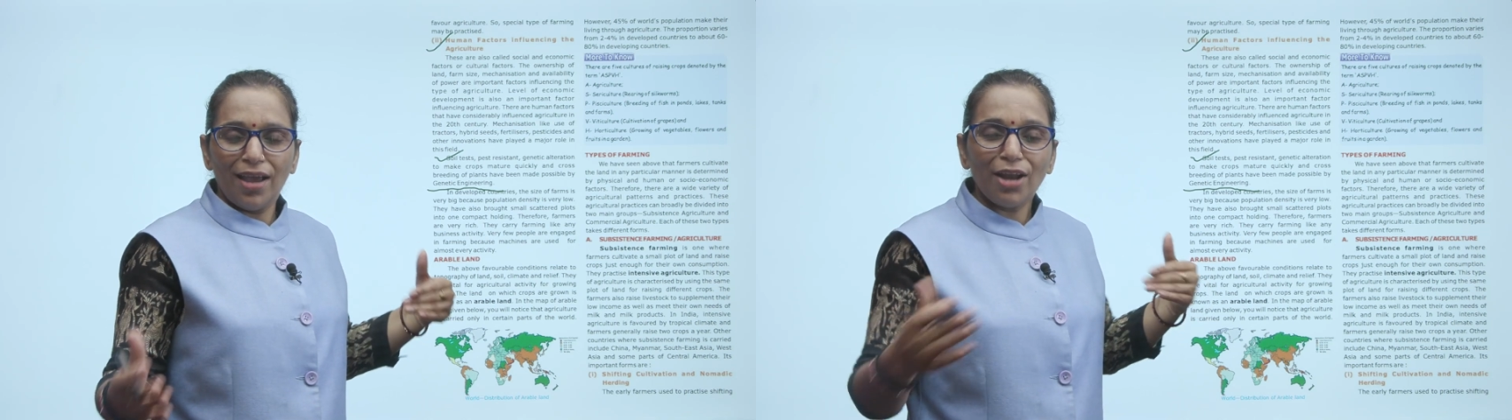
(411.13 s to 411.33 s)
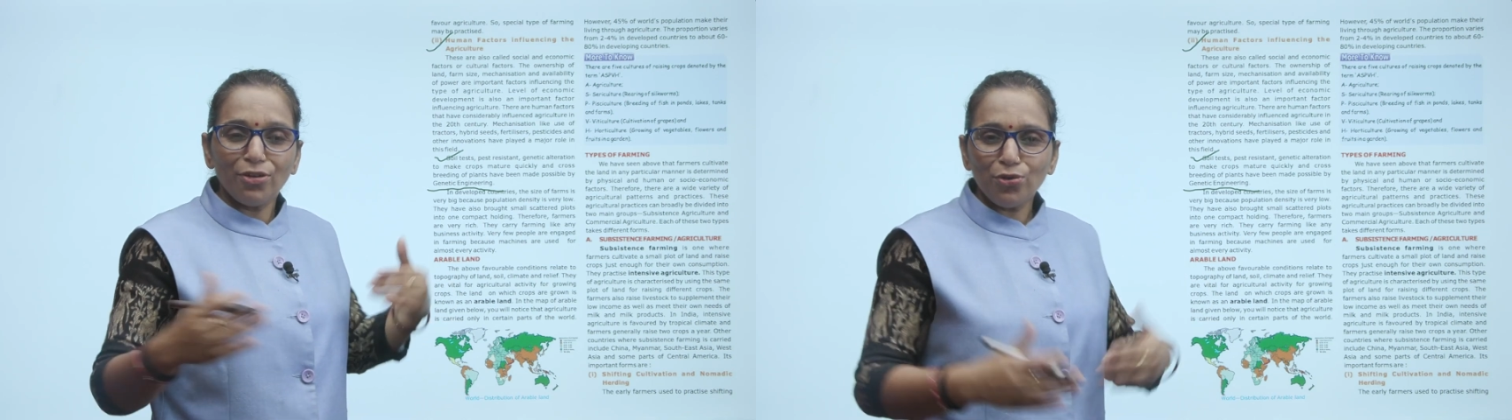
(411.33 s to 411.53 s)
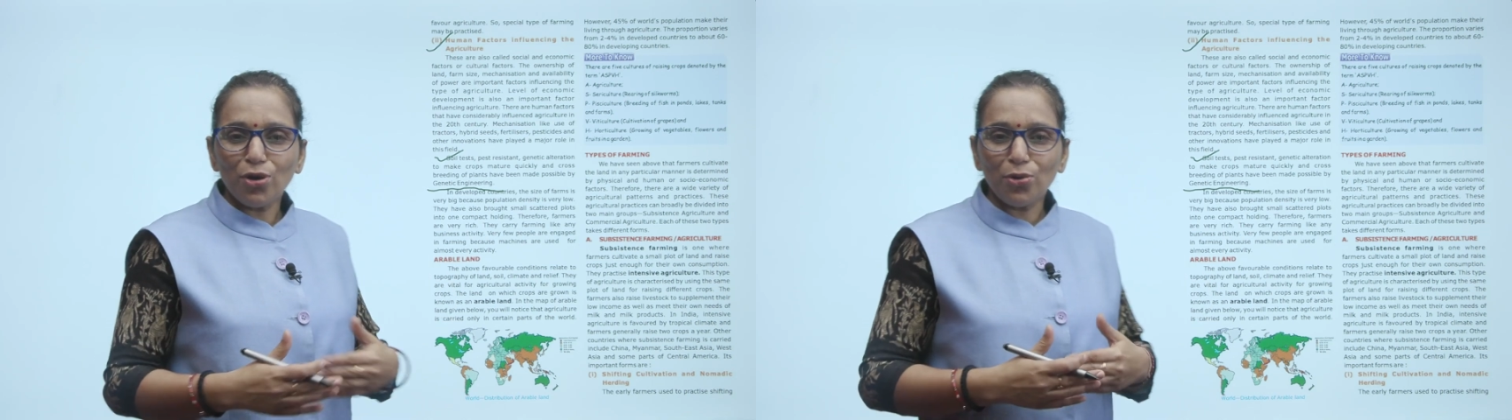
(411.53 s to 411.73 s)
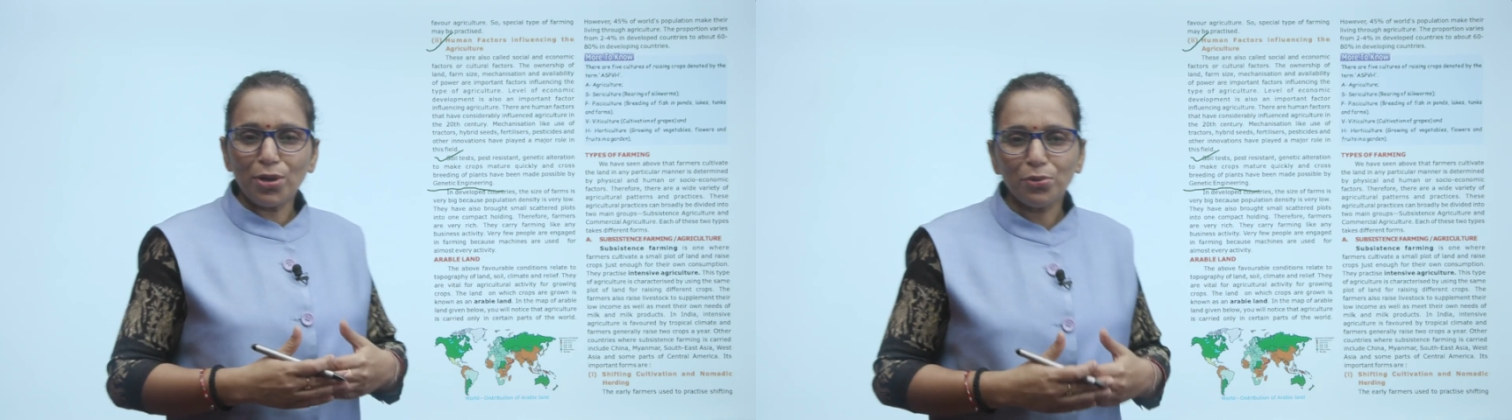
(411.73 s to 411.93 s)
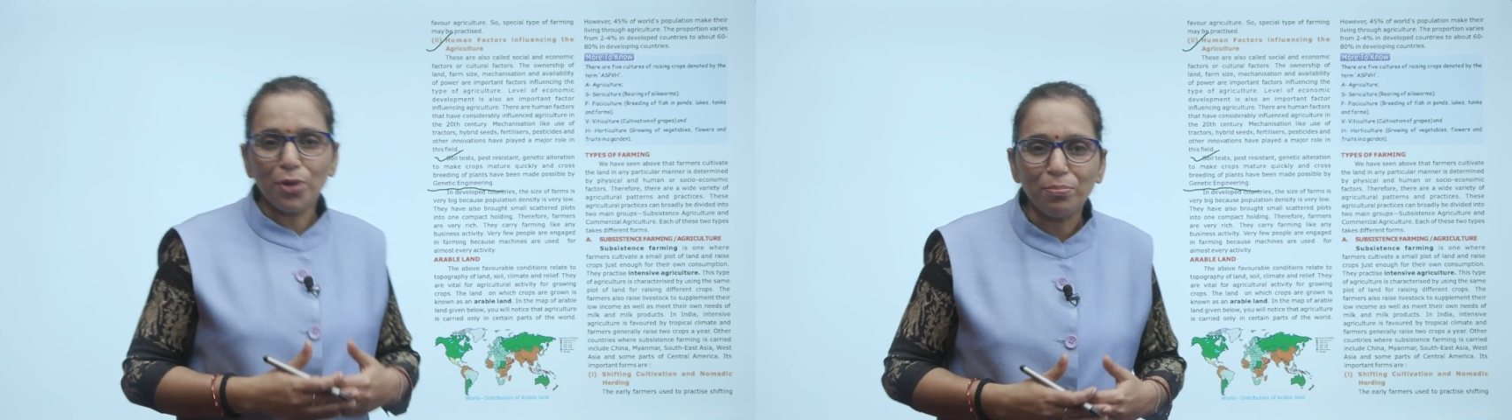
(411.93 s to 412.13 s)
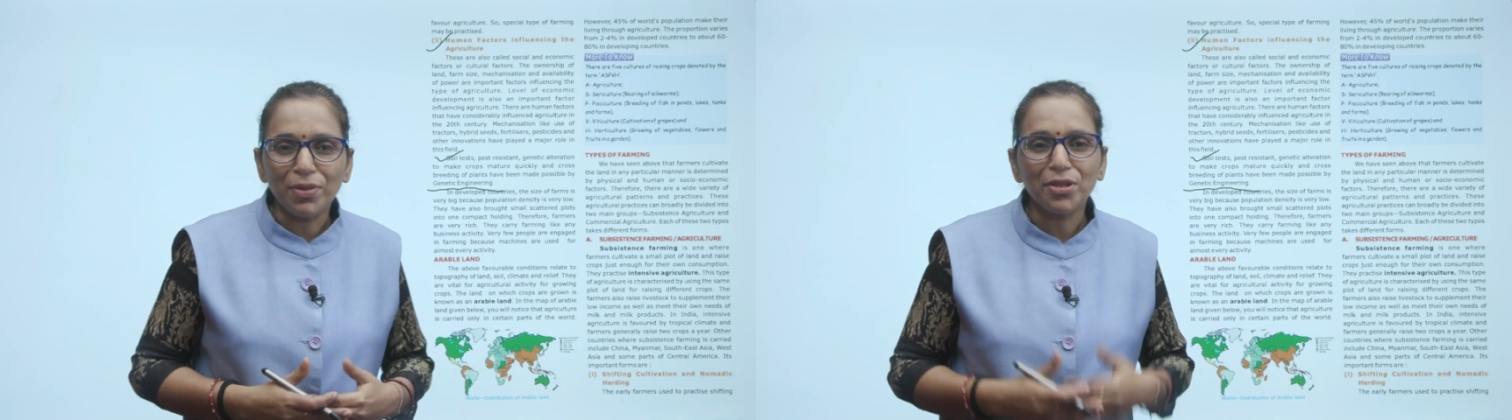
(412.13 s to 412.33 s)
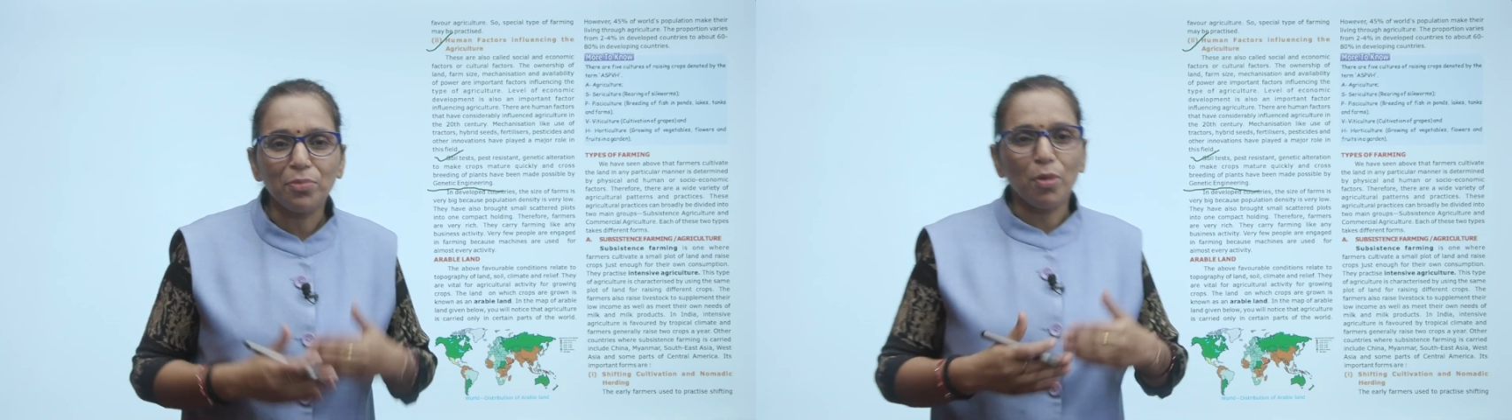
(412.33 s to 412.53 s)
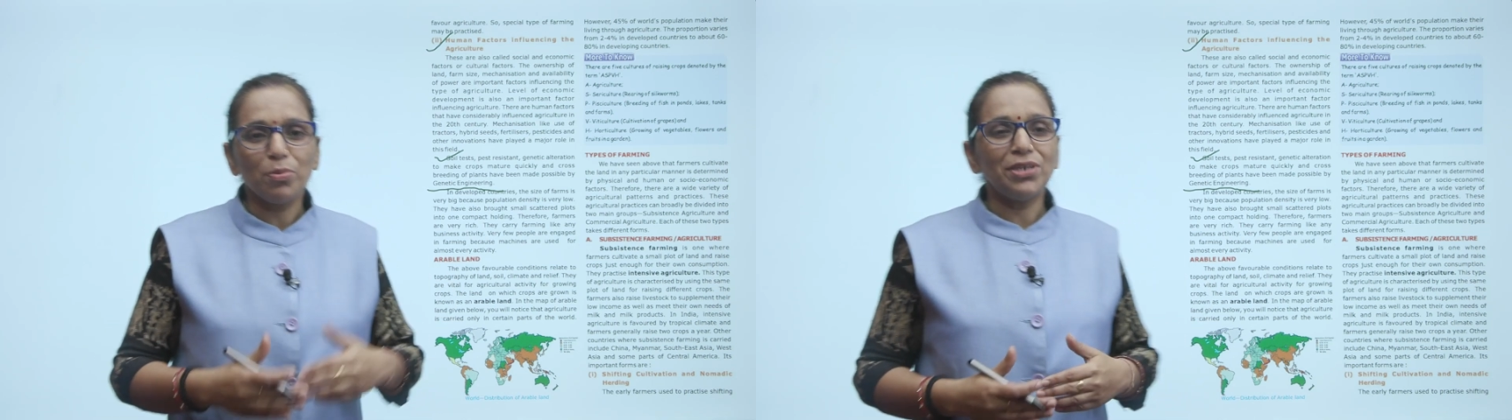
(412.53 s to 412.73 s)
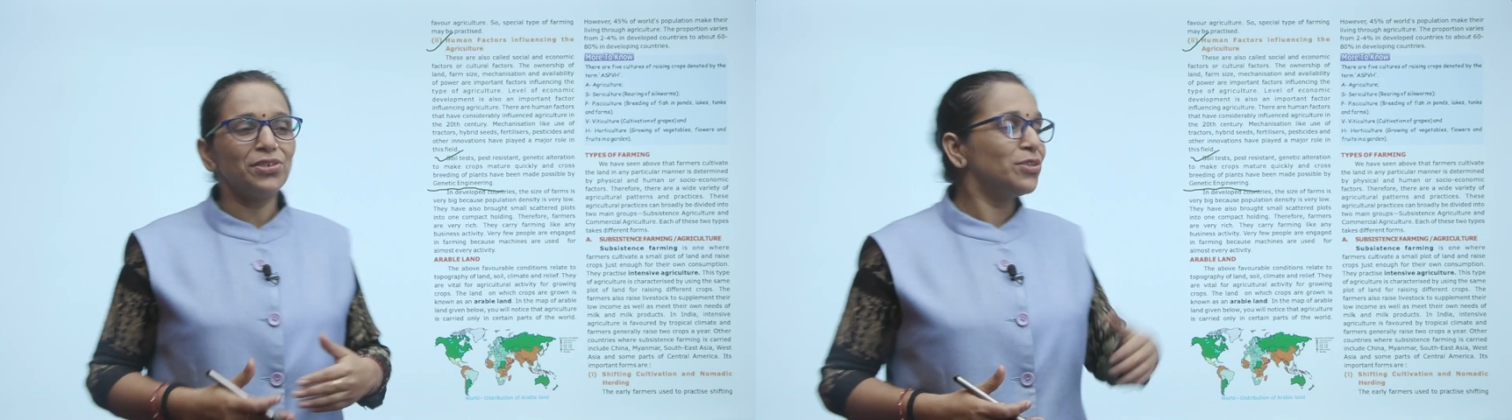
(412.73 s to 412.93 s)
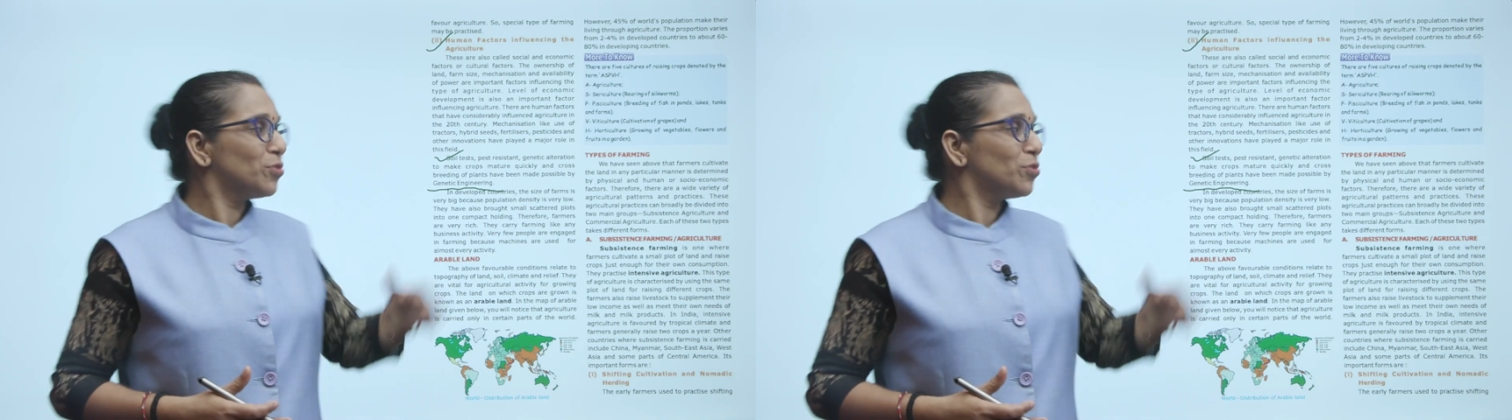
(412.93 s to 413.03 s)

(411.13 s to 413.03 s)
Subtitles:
And you are going to compare the population,